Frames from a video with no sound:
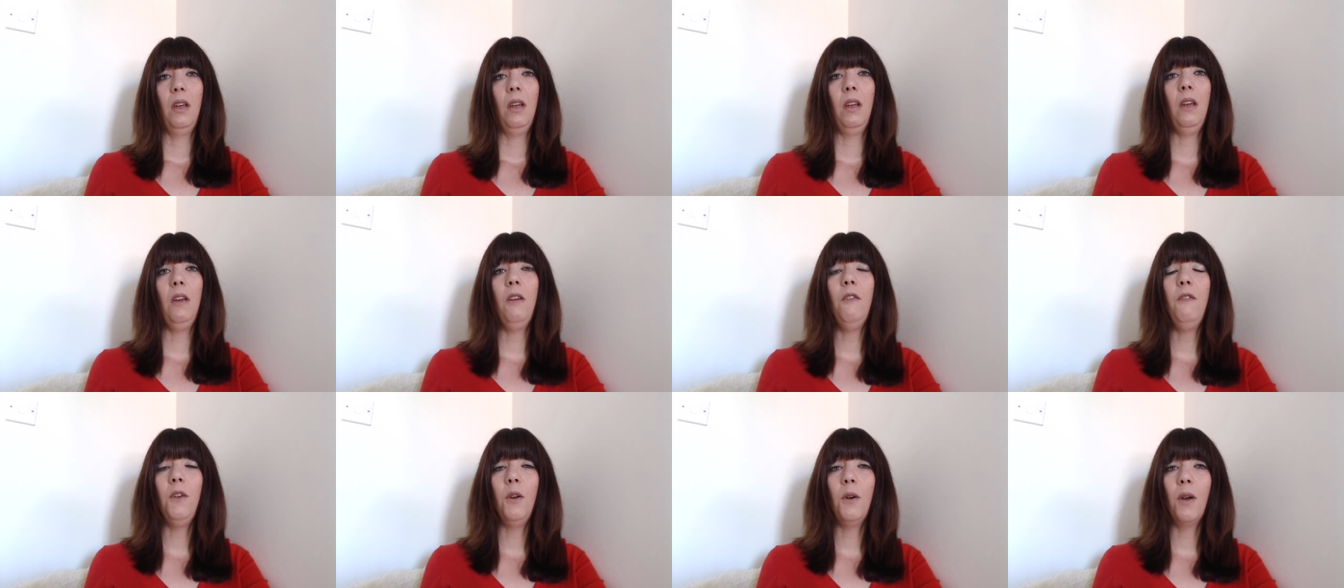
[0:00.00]

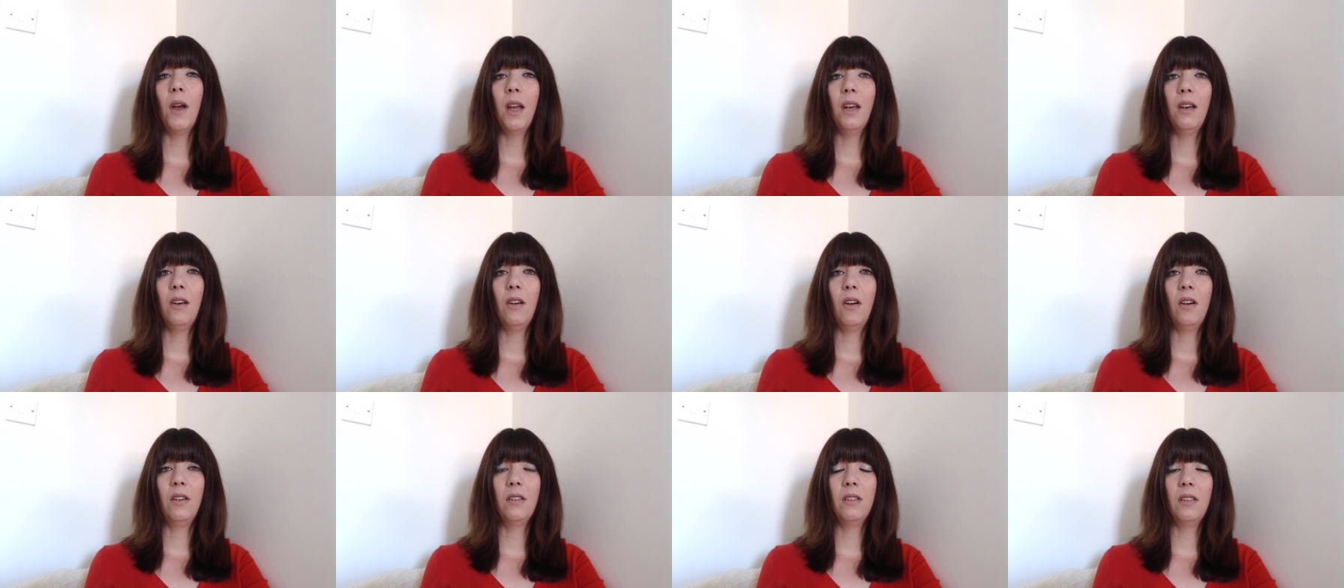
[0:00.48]
If you
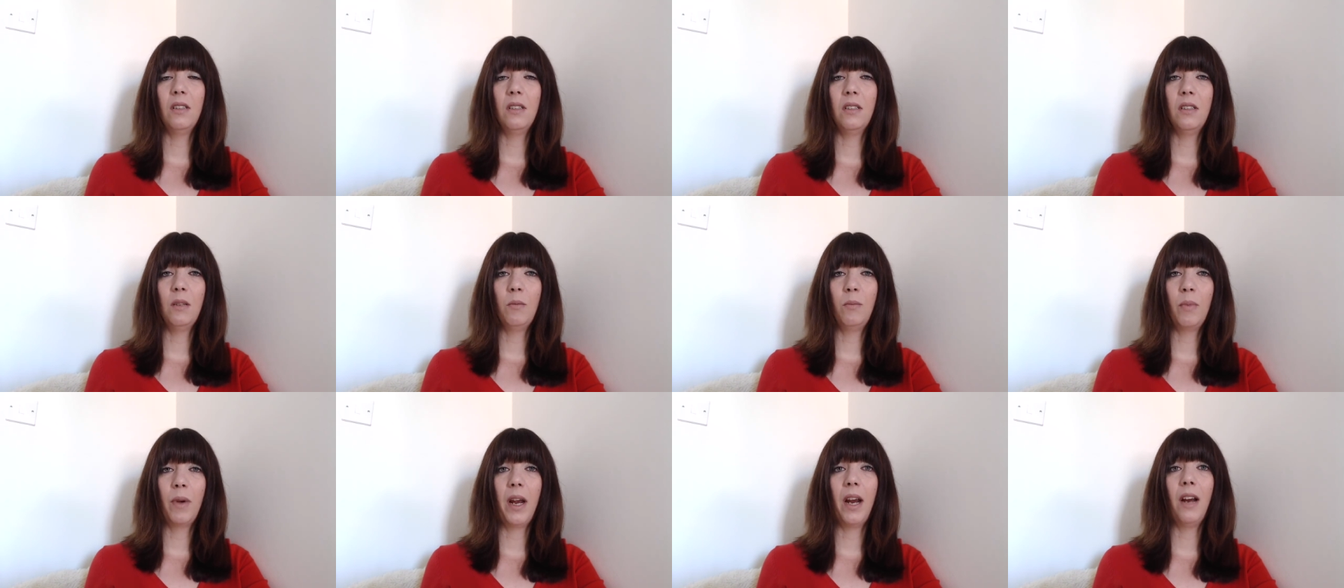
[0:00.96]
had
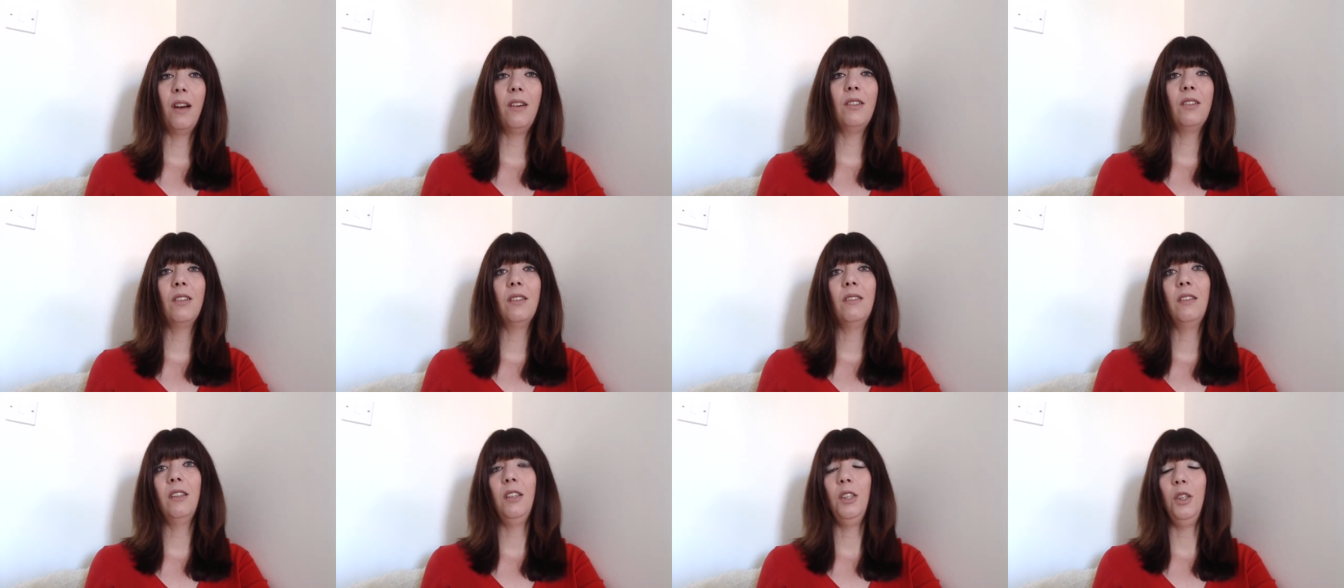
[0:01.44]
narcissistic parents
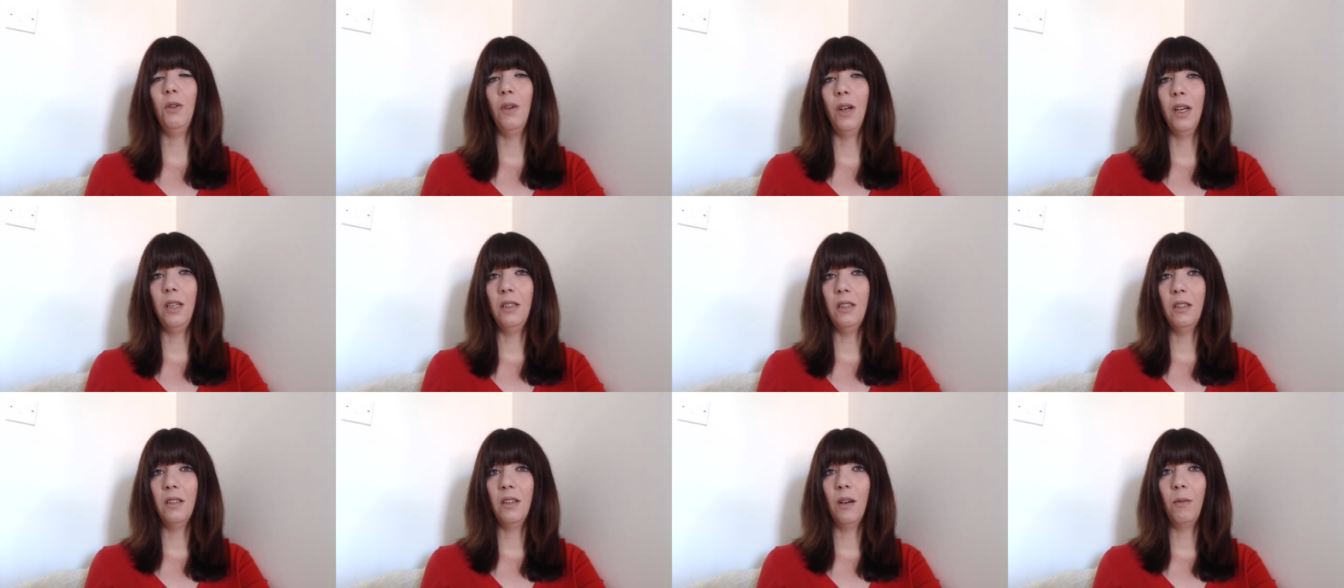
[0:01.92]
and then you
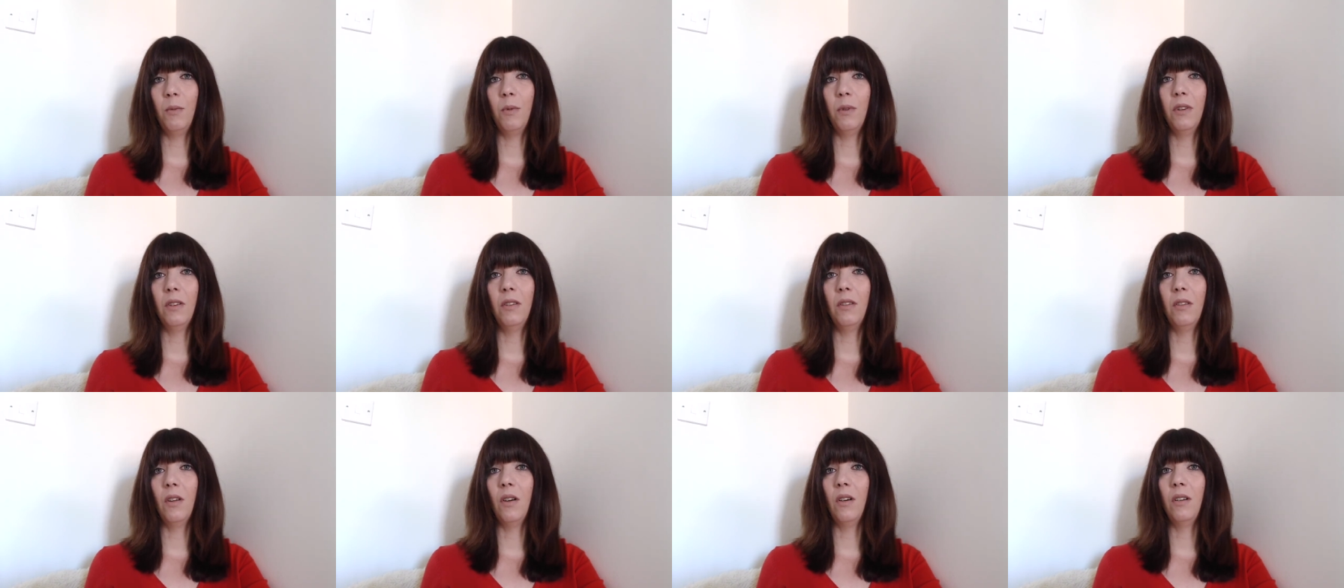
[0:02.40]
ended up
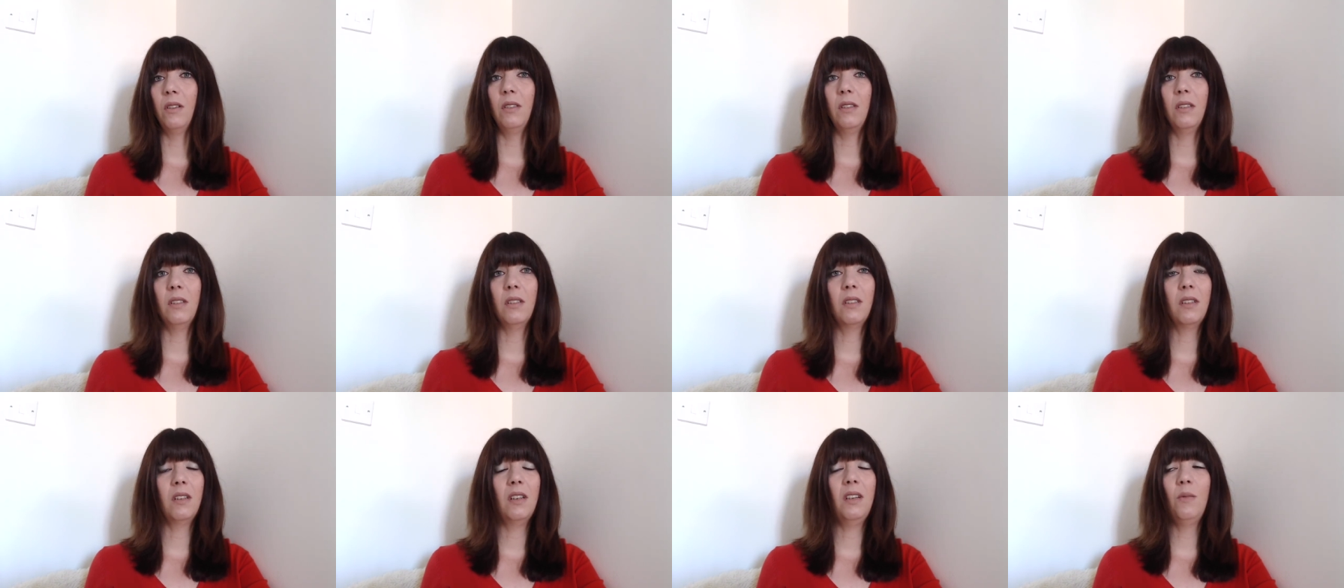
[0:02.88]
with a
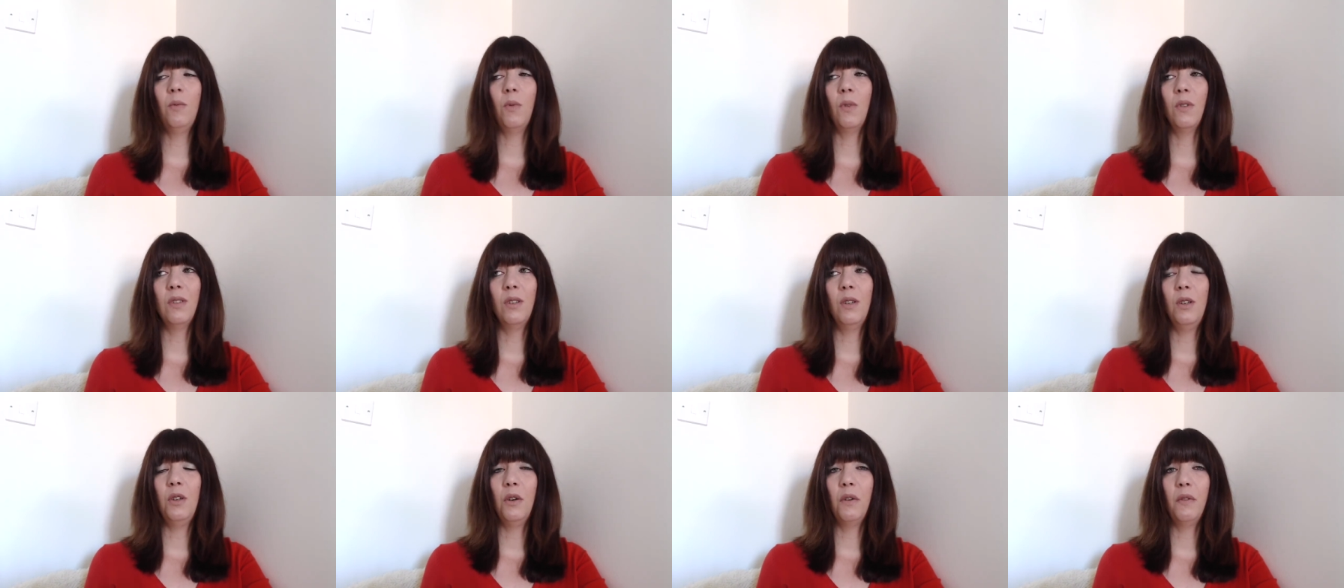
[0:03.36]
narcissist, it
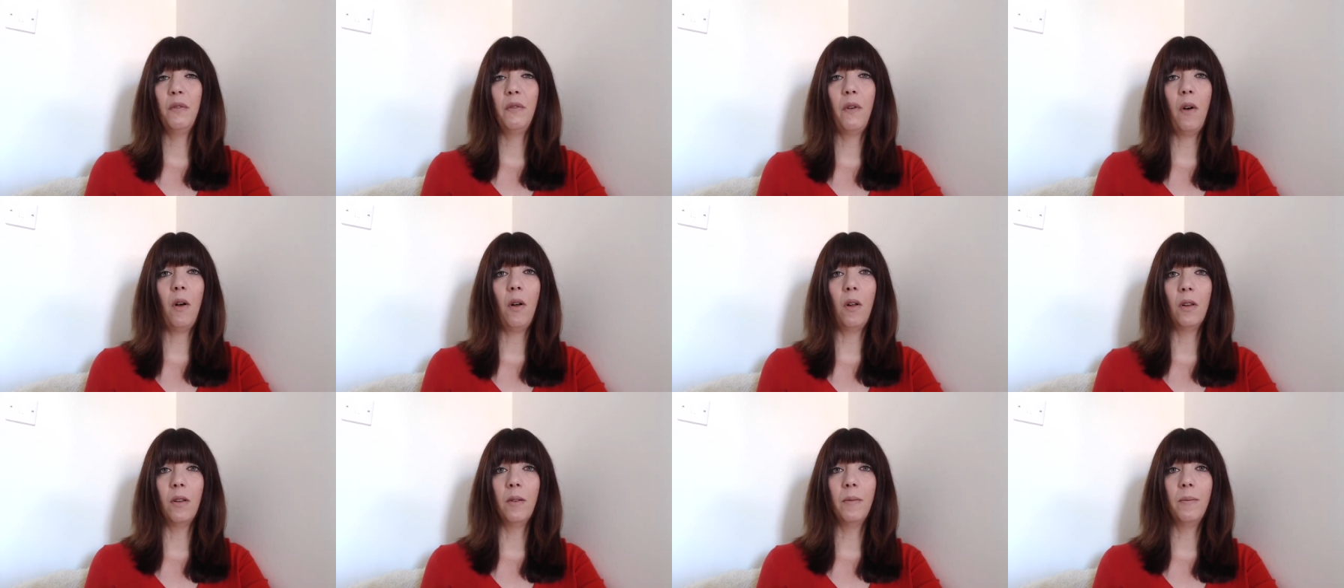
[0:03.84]
wasn't your
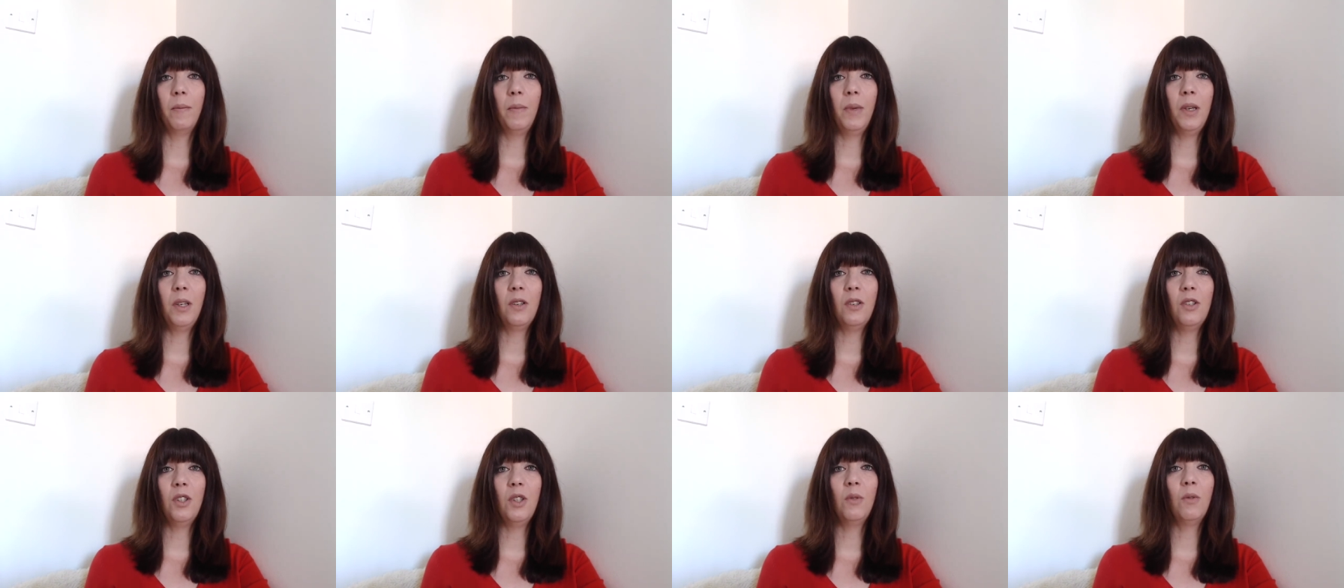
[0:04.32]
fault
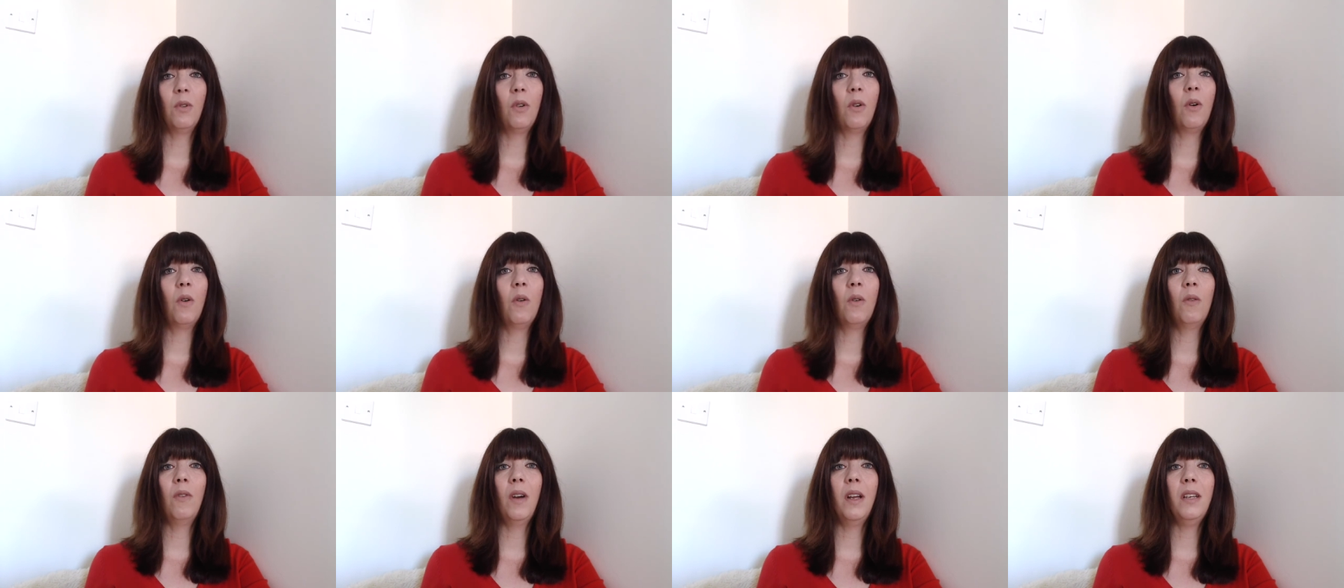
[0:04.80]
because you were
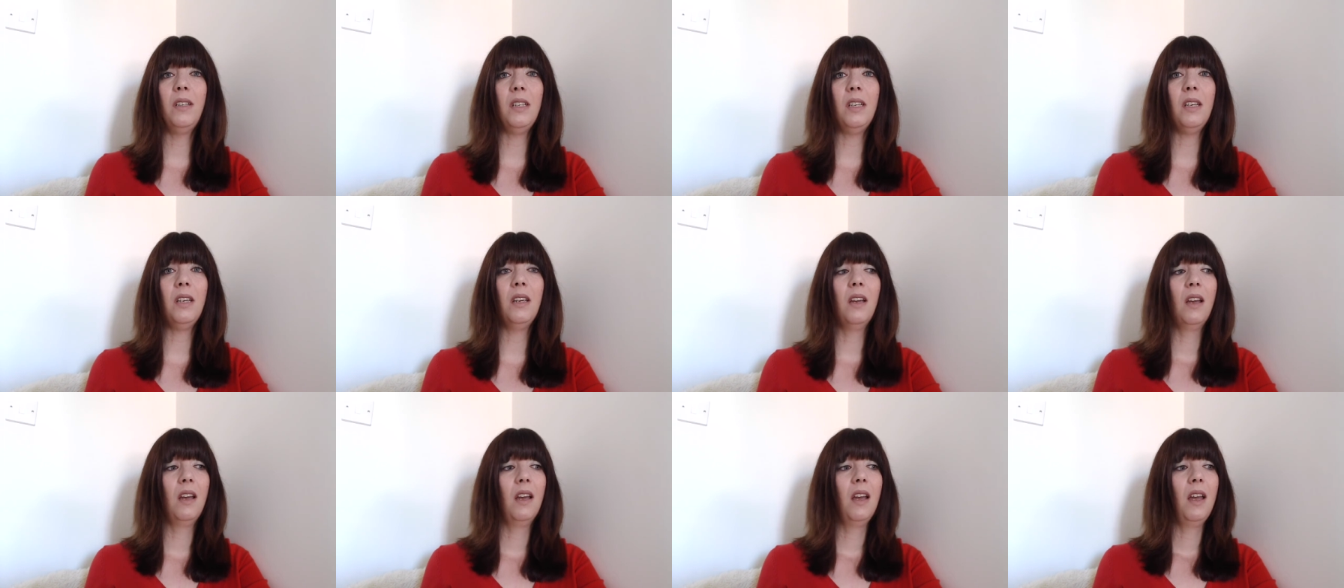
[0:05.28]
already